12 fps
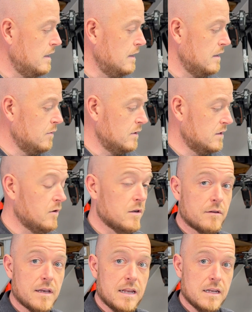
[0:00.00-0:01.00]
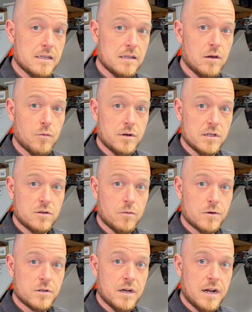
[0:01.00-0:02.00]
And the result you get is lower
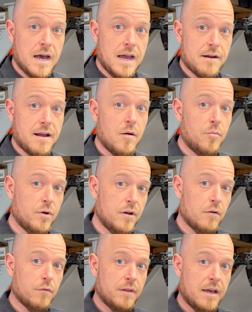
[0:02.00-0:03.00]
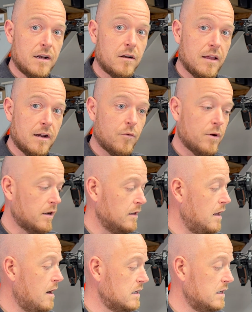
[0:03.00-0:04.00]
distortion and higher output over that, that
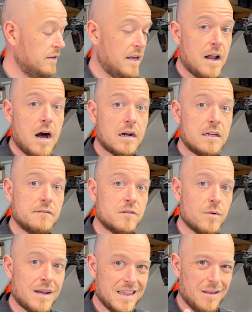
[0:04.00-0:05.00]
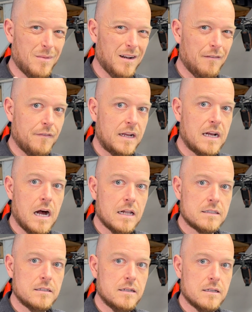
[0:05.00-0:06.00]
critical octave. And that octave is right in the middle of the
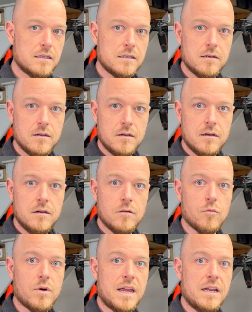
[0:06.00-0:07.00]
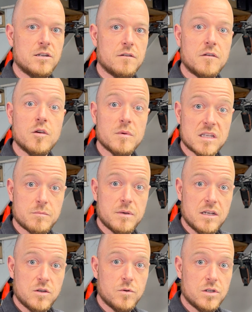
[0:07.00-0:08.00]
consonants range of human
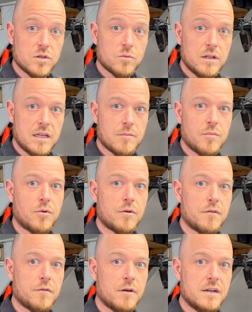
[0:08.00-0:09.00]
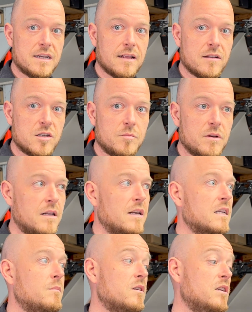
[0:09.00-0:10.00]
speech, which is really important for intelligibility,
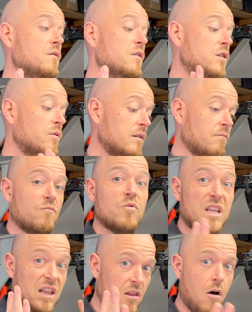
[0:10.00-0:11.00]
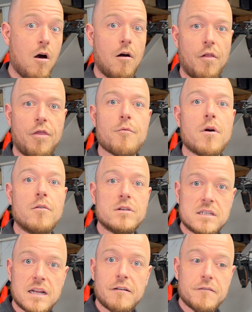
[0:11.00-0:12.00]
especially if you're doing really long throw
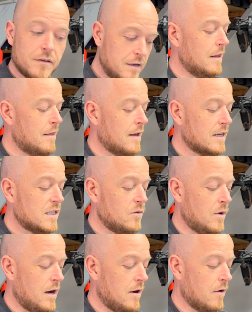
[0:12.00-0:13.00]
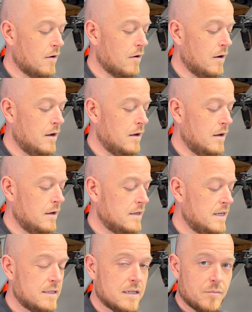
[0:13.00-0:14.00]
stuff. Thanks to our uh,
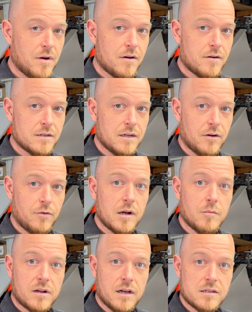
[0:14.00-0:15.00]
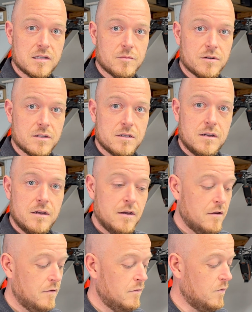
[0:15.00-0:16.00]
testing partners, our incredible customers,
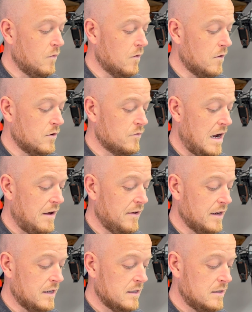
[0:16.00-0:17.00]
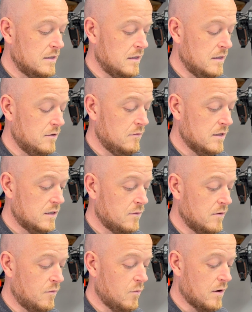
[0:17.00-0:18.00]
for driving us to do this
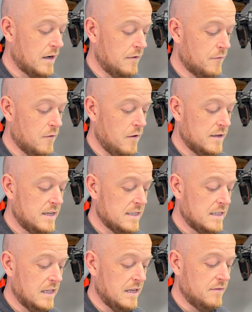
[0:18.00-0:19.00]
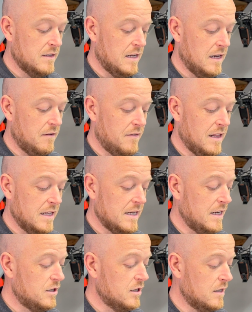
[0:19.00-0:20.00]
sort of work and for all the testing they've done the
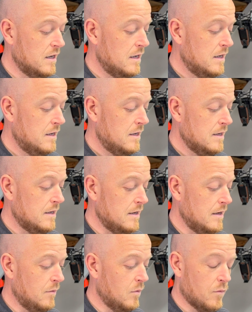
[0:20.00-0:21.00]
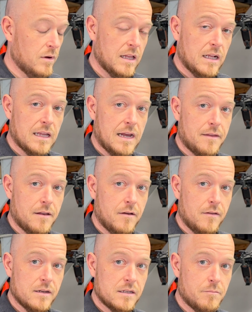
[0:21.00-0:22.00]
validation. Uh, and we're really glad
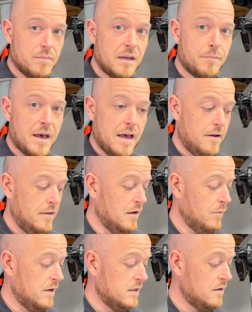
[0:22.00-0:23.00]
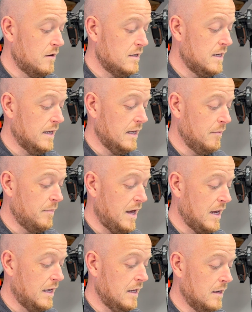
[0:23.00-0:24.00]
that this big bet that we started taking
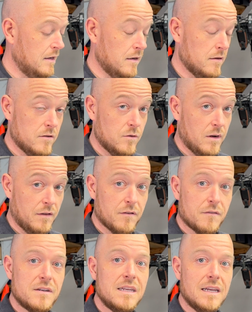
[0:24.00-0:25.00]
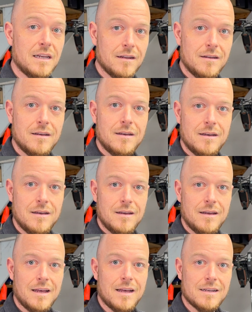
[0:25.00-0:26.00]
back in 2015
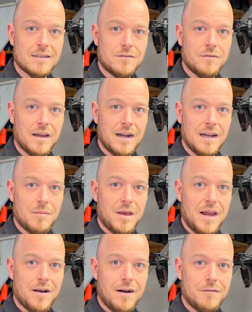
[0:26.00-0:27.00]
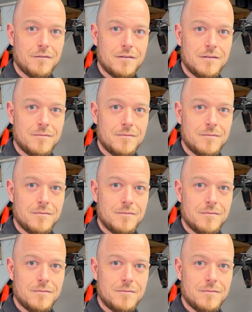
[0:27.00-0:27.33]
has finally paid off.